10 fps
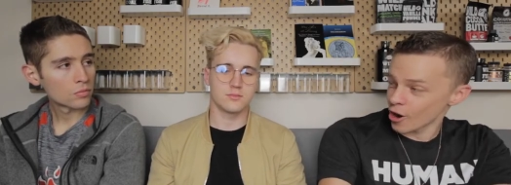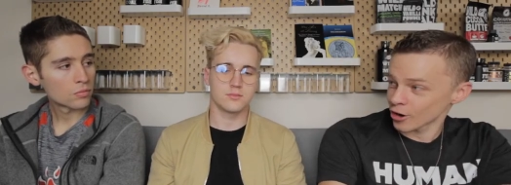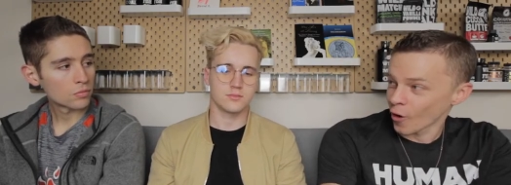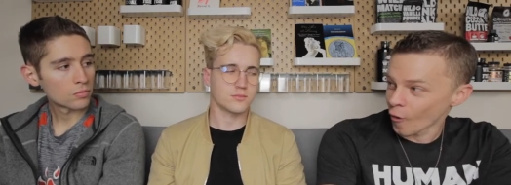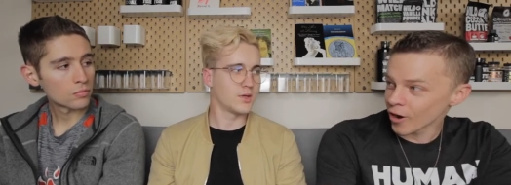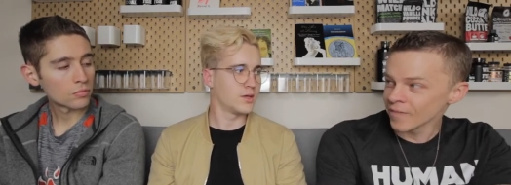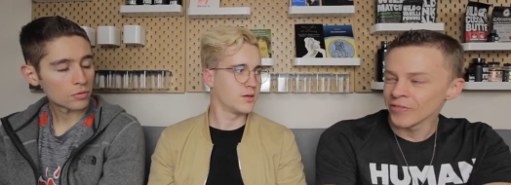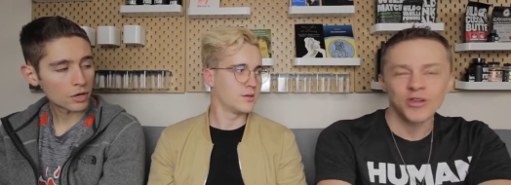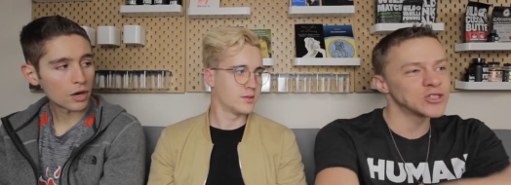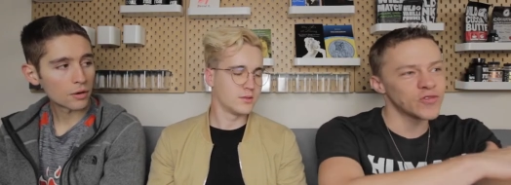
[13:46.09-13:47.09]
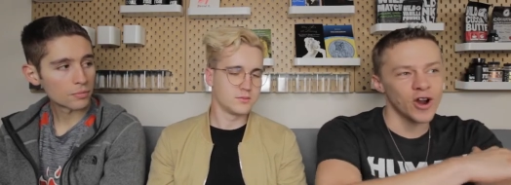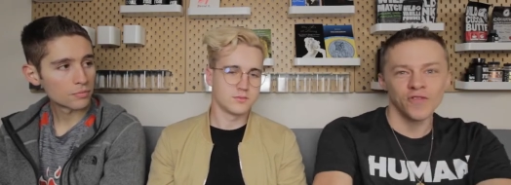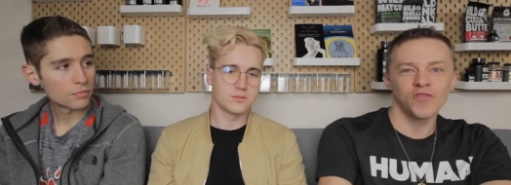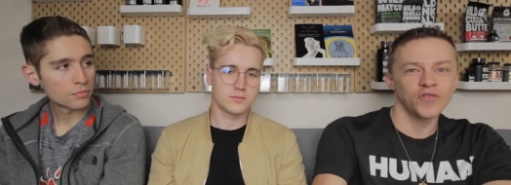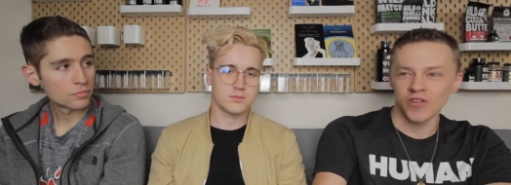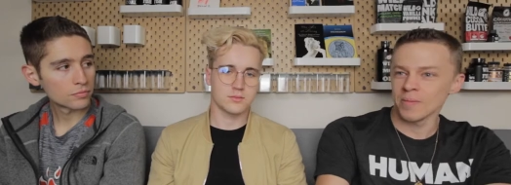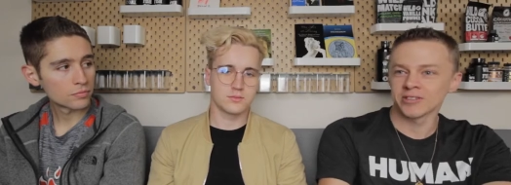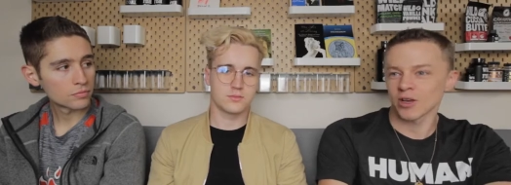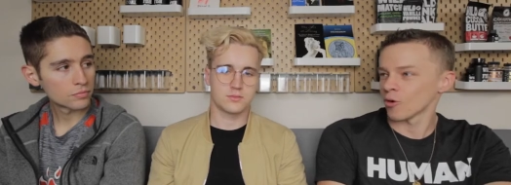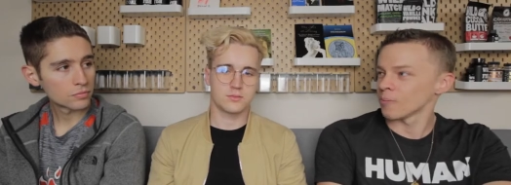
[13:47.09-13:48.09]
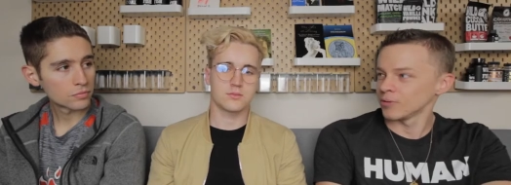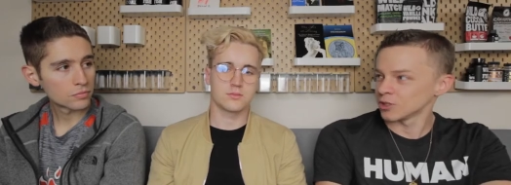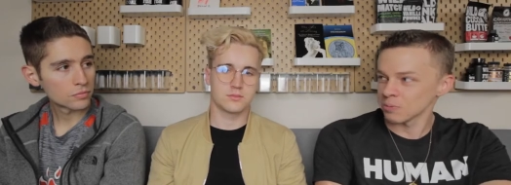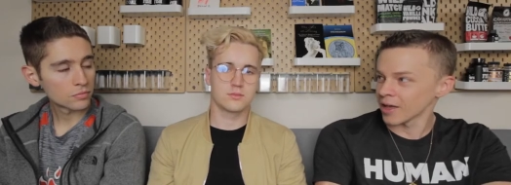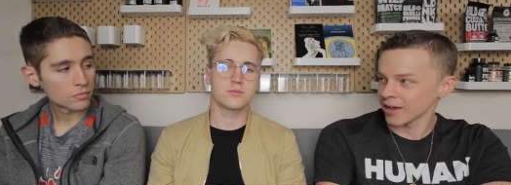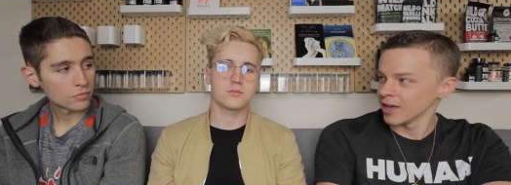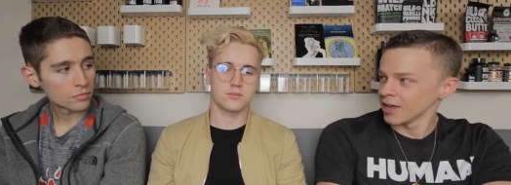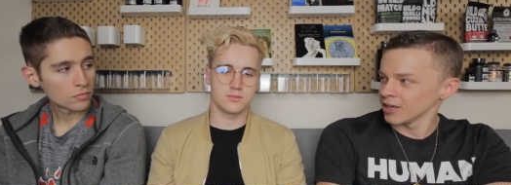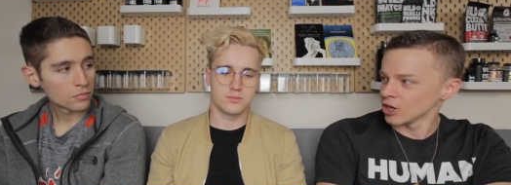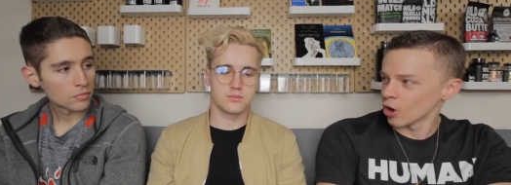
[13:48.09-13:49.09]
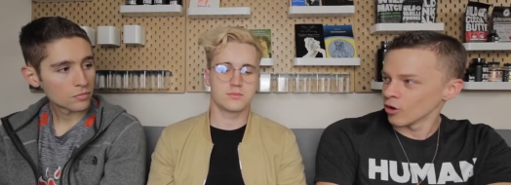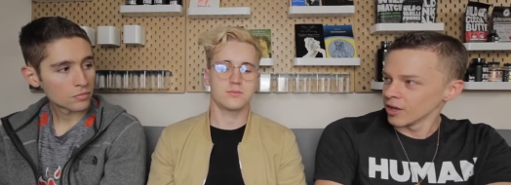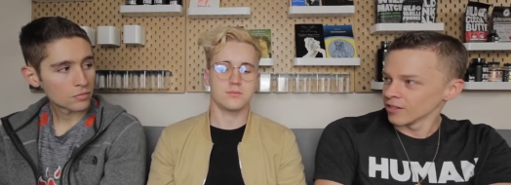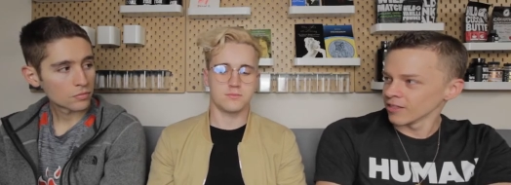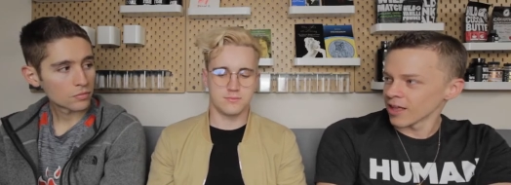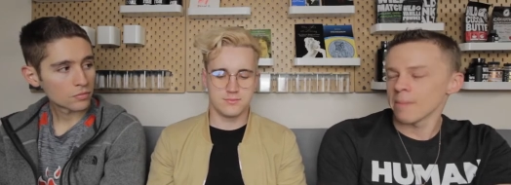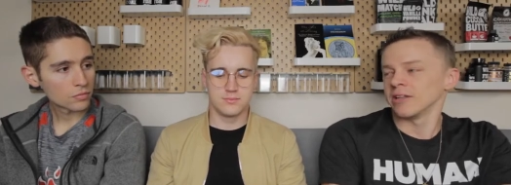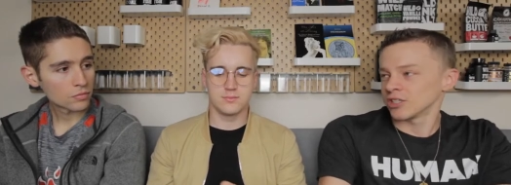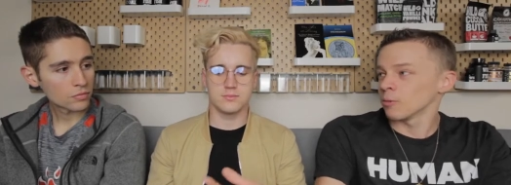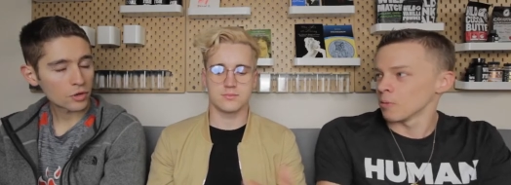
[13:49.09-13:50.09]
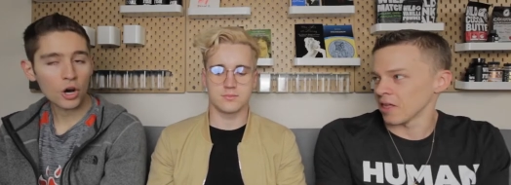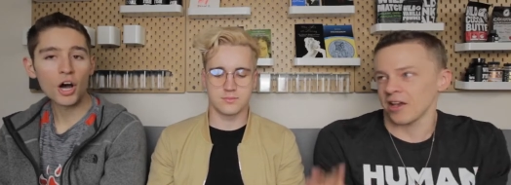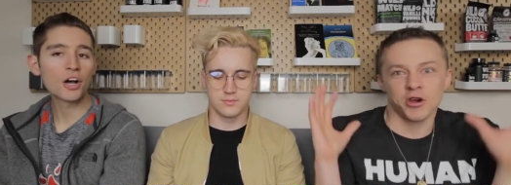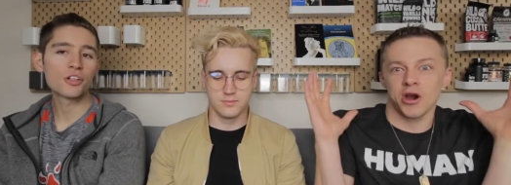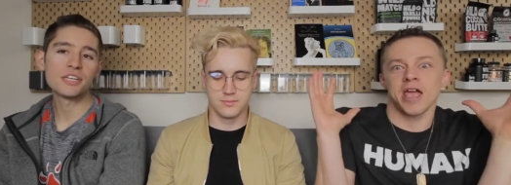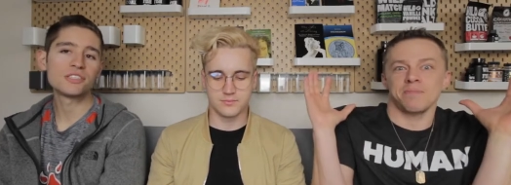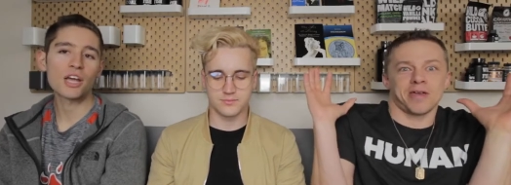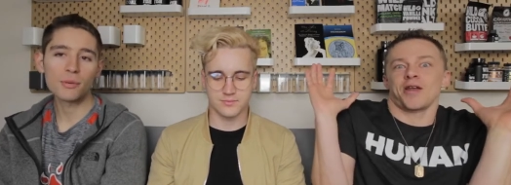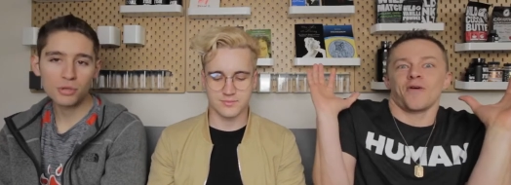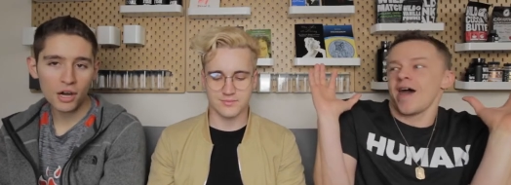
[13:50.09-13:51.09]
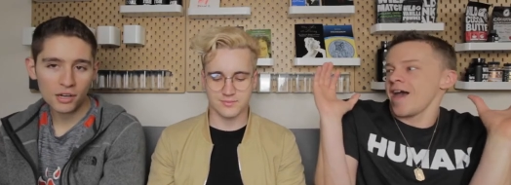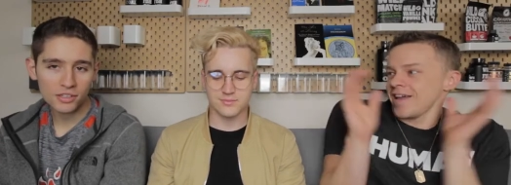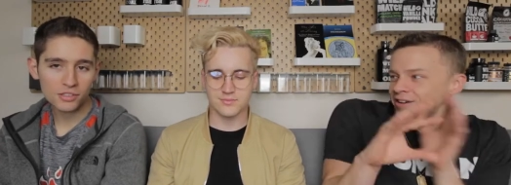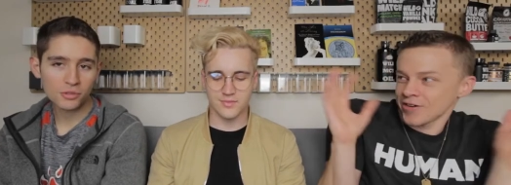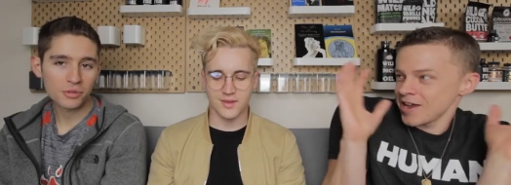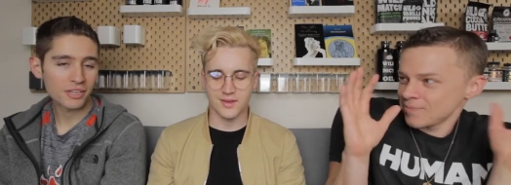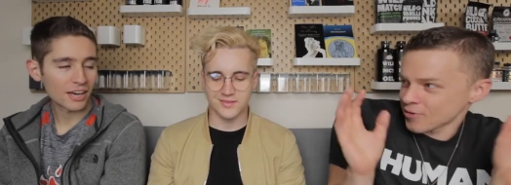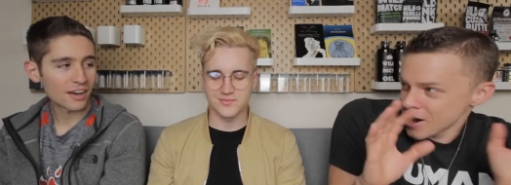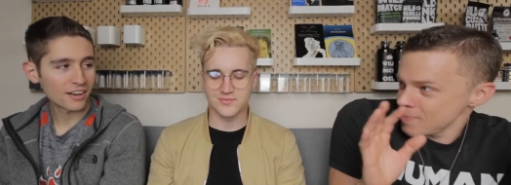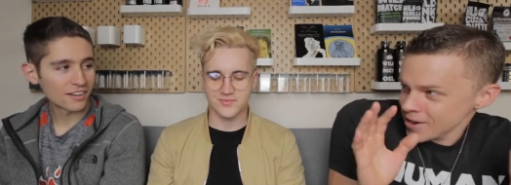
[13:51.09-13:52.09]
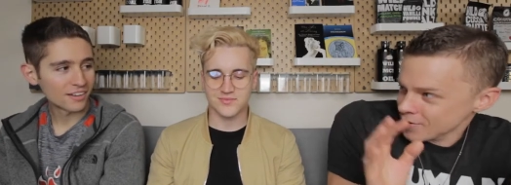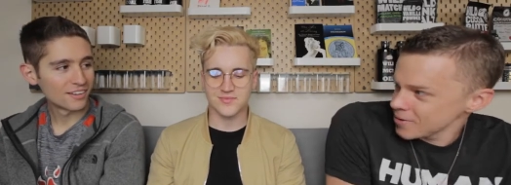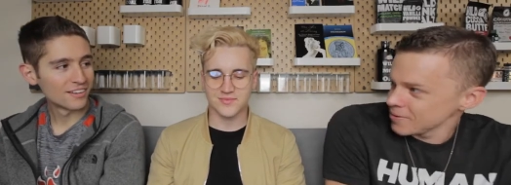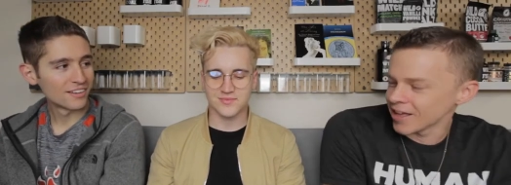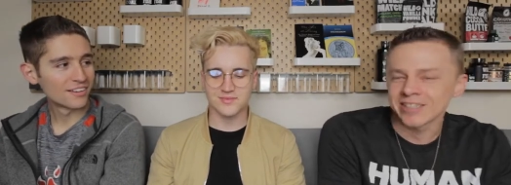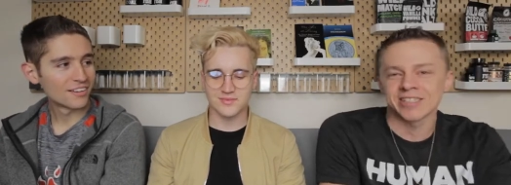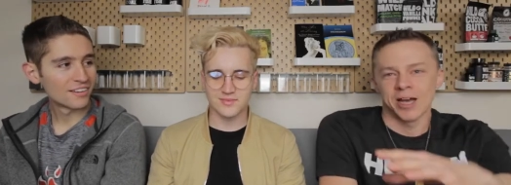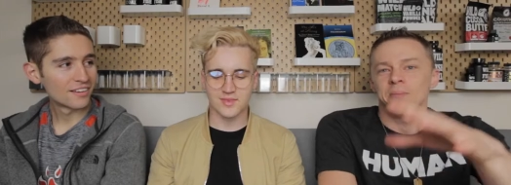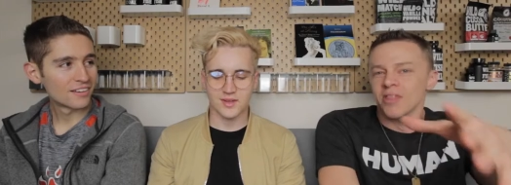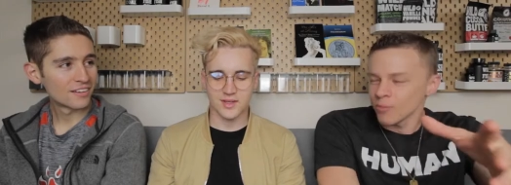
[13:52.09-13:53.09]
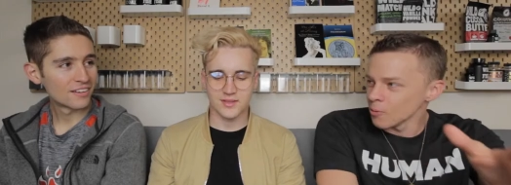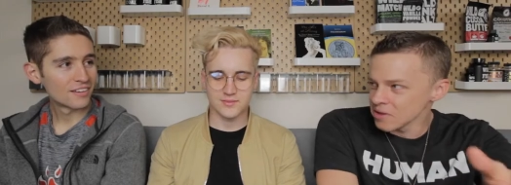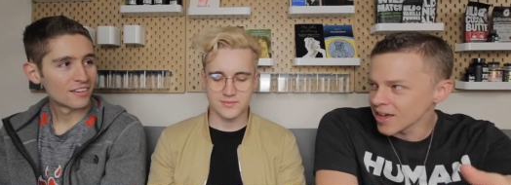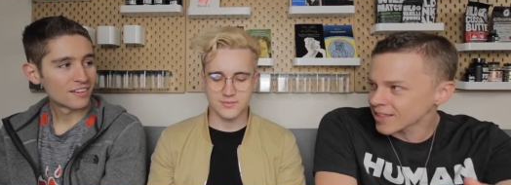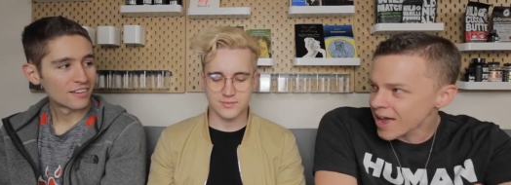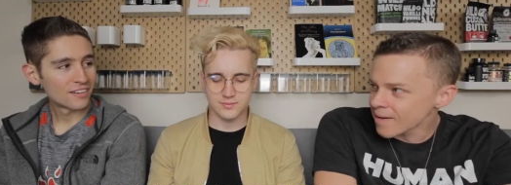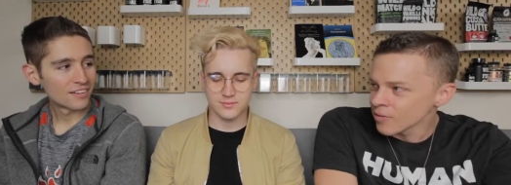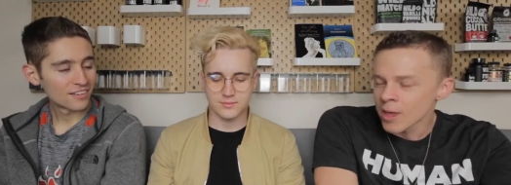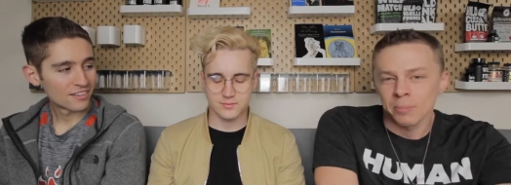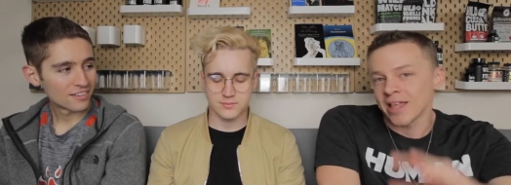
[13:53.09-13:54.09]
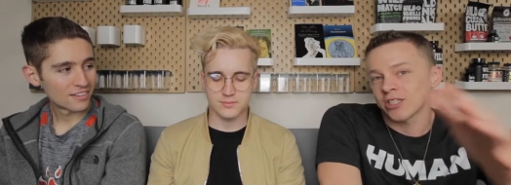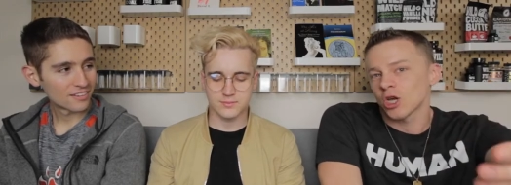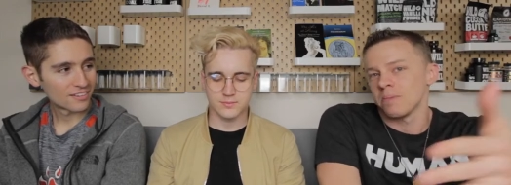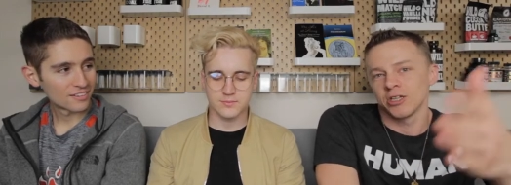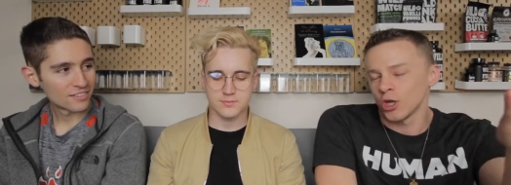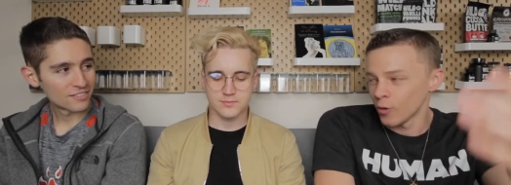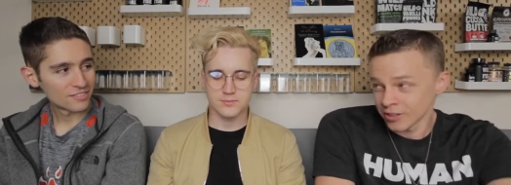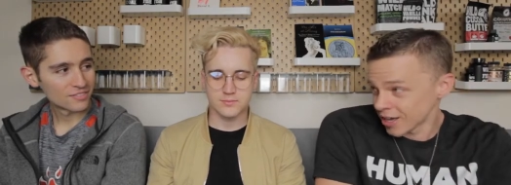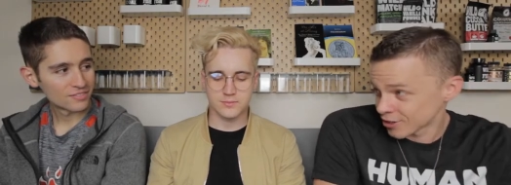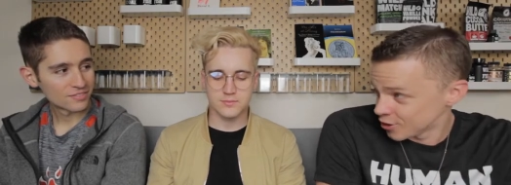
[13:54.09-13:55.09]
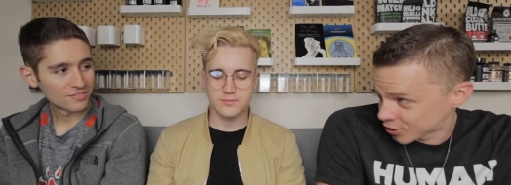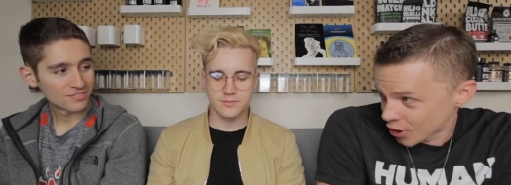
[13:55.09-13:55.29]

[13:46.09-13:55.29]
Speaker 1: hardcore there's yeah. very few females that will just be like you know I mean, some will be like, Crease, get away! Creep, yeah. creepy, creepy. Like, some of them will be like that, but that's good because you don't want to talk to those